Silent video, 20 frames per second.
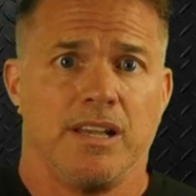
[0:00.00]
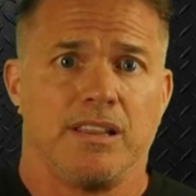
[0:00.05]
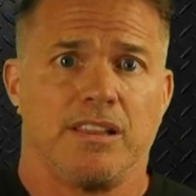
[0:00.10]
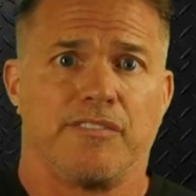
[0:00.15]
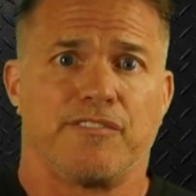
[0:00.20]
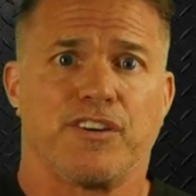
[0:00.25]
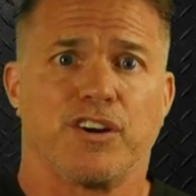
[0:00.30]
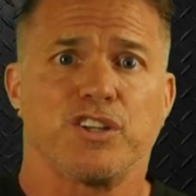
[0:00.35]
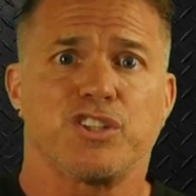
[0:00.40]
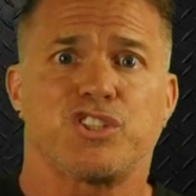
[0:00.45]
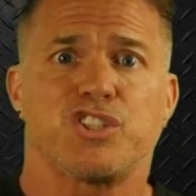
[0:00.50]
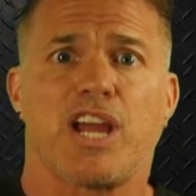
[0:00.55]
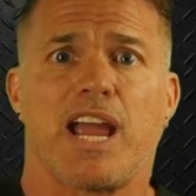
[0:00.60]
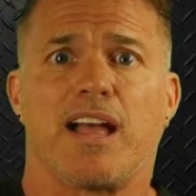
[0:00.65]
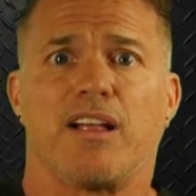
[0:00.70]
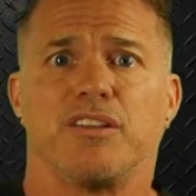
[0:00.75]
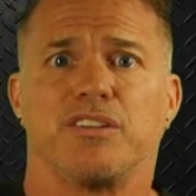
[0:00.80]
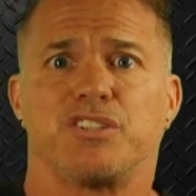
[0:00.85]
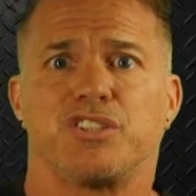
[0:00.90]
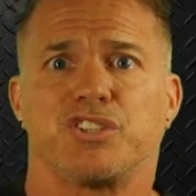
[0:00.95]
The first
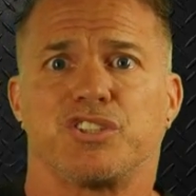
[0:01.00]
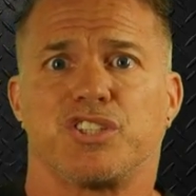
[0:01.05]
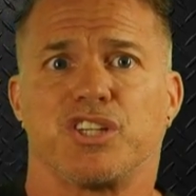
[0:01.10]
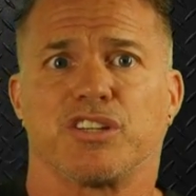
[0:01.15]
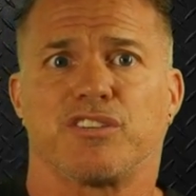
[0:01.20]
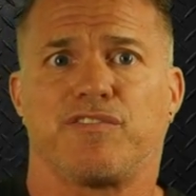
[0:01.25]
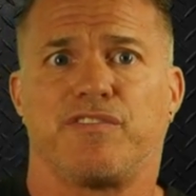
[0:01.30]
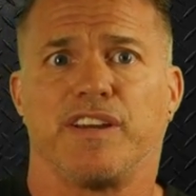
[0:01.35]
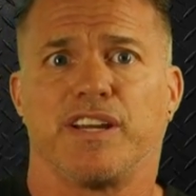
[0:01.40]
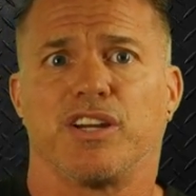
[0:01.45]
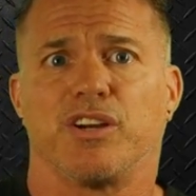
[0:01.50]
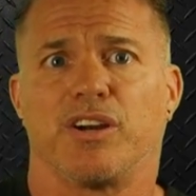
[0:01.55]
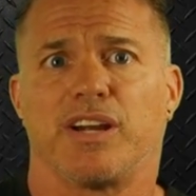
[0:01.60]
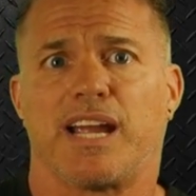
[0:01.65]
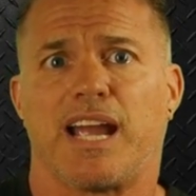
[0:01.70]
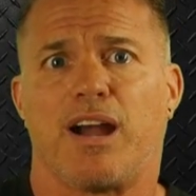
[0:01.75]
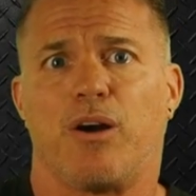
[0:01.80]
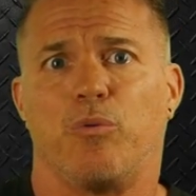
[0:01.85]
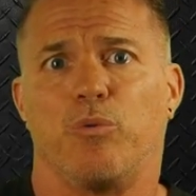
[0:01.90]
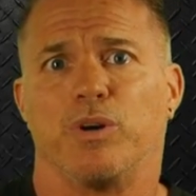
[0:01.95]
challenge is just figuring
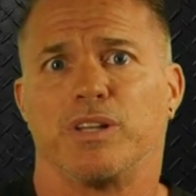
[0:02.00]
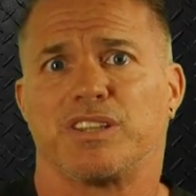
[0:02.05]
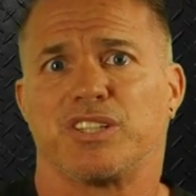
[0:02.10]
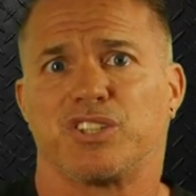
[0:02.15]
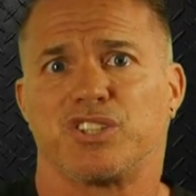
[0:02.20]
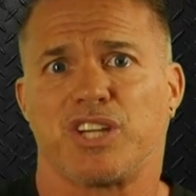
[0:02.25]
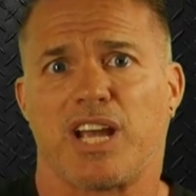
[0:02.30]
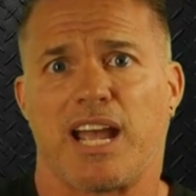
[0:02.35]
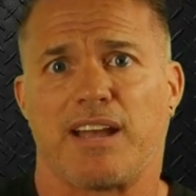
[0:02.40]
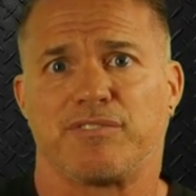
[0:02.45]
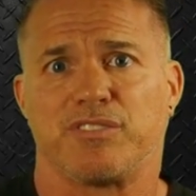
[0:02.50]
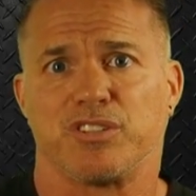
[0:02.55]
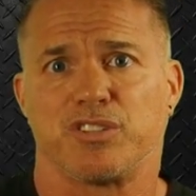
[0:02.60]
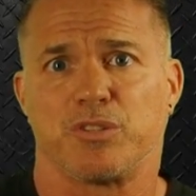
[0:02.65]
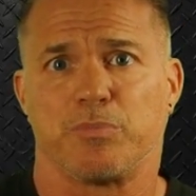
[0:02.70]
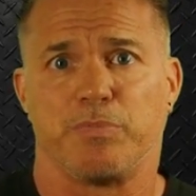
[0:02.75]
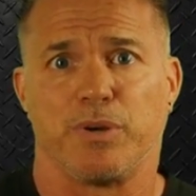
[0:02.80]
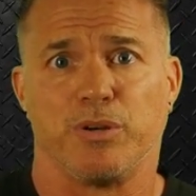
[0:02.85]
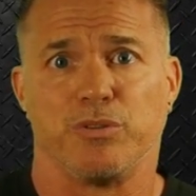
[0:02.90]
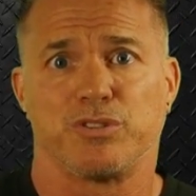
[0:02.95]
out what the shaft is
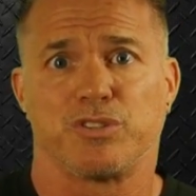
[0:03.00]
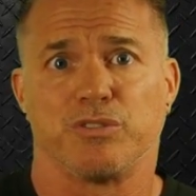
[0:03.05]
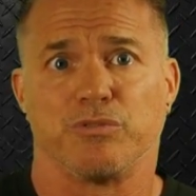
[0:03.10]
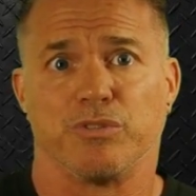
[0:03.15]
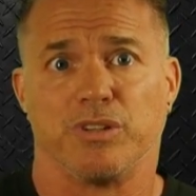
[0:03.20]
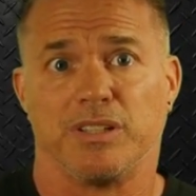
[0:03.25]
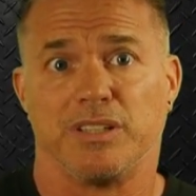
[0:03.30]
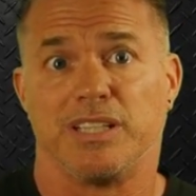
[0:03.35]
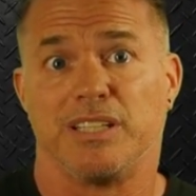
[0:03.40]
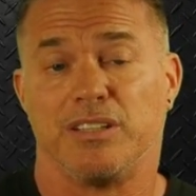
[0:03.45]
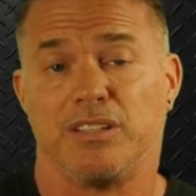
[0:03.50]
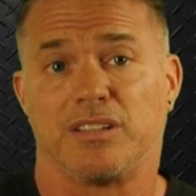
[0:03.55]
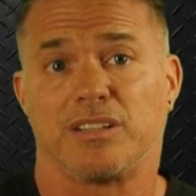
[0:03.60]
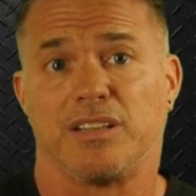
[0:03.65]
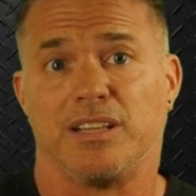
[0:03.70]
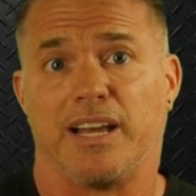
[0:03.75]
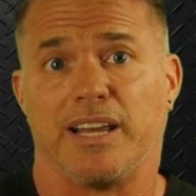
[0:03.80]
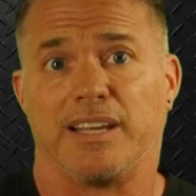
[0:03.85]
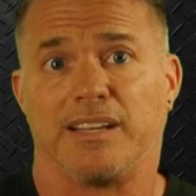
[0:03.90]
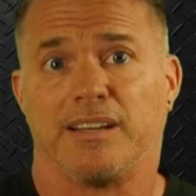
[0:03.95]
supposed to really look
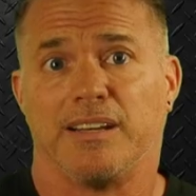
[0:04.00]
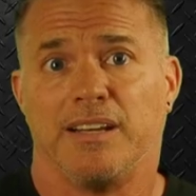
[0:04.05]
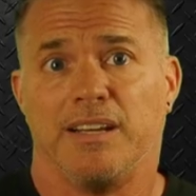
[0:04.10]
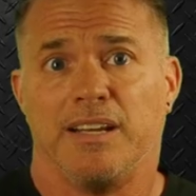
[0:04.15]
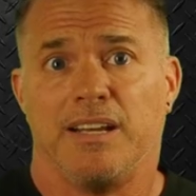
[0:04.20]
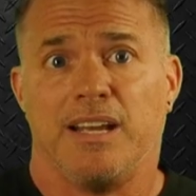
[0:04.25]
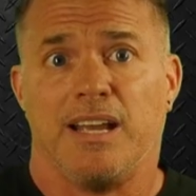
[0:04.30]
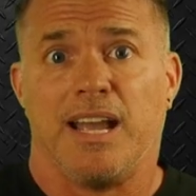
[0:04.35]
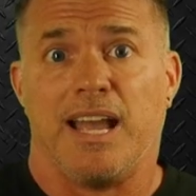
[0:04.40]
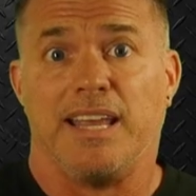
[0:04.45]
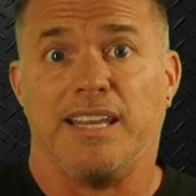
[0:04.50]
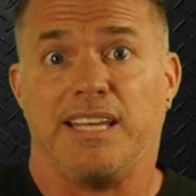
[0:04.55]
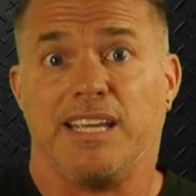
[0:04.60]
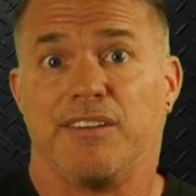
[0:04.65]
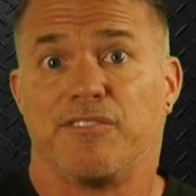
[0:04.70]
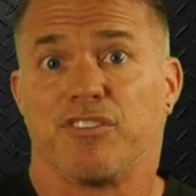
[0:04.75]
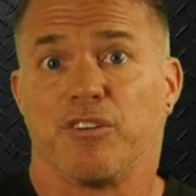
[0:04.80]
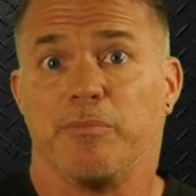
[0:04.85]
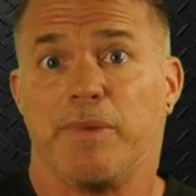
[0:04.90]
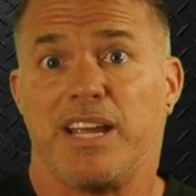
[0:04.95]
like, and the
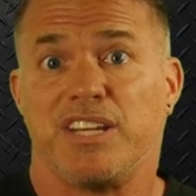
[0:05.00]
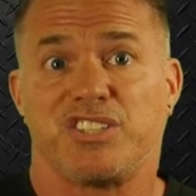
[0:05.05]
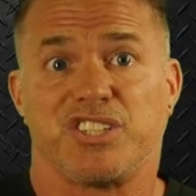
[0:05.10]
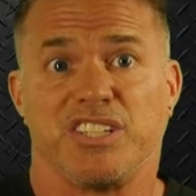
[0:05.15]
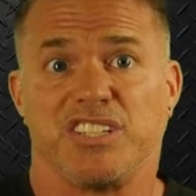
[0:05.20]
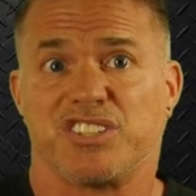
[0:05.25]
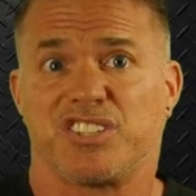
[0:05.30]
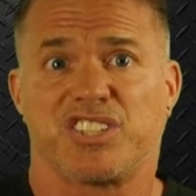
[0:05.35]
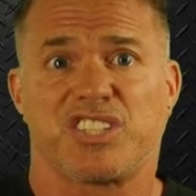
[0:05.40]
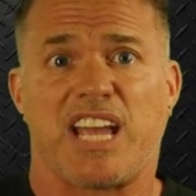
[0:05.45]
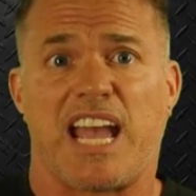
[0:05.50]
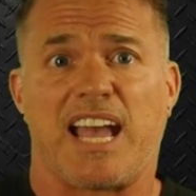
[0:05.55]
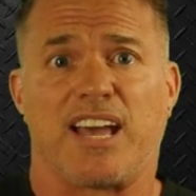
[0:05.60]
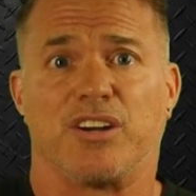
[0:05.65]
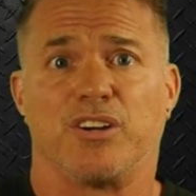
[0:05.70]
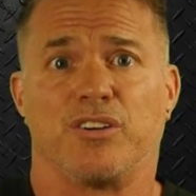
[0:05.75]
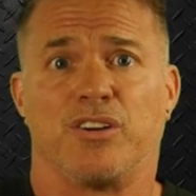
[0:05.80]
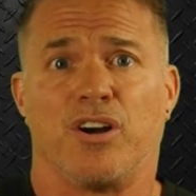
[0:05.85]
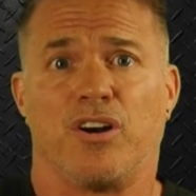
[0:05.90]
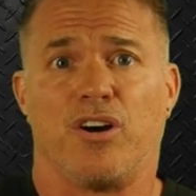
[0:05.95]
information is
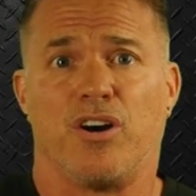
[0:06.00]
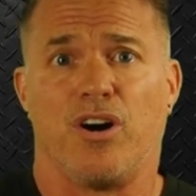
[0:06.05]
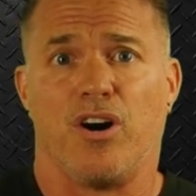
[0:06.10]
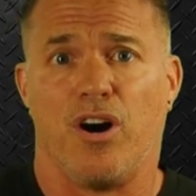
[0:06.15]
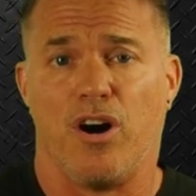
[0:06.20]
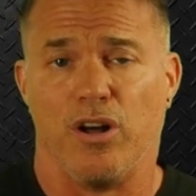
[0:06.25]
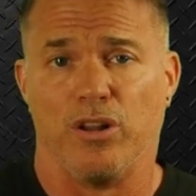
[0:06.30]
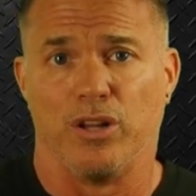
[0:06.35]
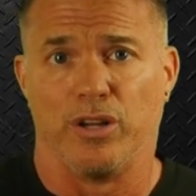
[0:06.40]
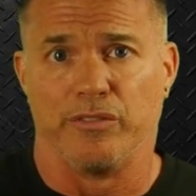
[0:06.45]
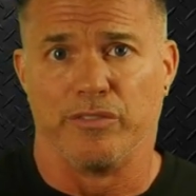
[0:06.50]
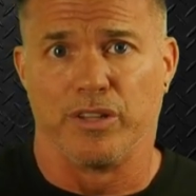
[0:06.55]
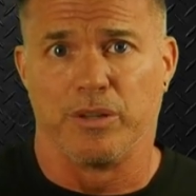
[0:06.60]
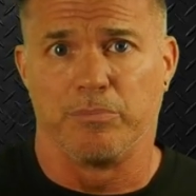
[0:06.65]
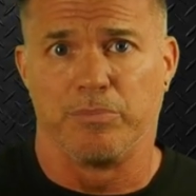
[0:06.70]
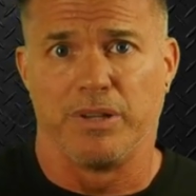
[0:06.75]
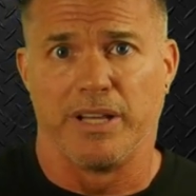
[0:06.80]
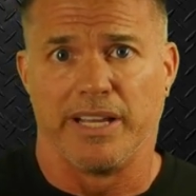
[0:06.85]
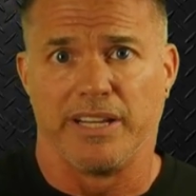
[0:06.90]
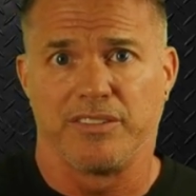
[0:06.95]
scattered all over the
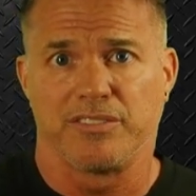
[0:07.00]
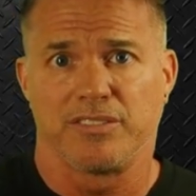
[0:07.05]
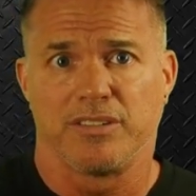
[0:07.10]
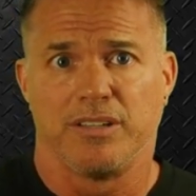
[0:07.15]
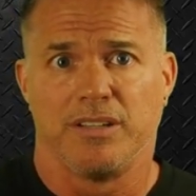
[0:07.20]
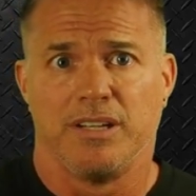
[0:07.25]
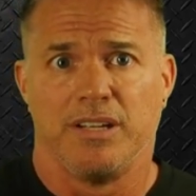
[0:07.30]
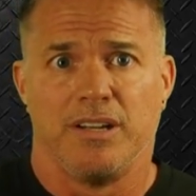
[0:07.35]
place.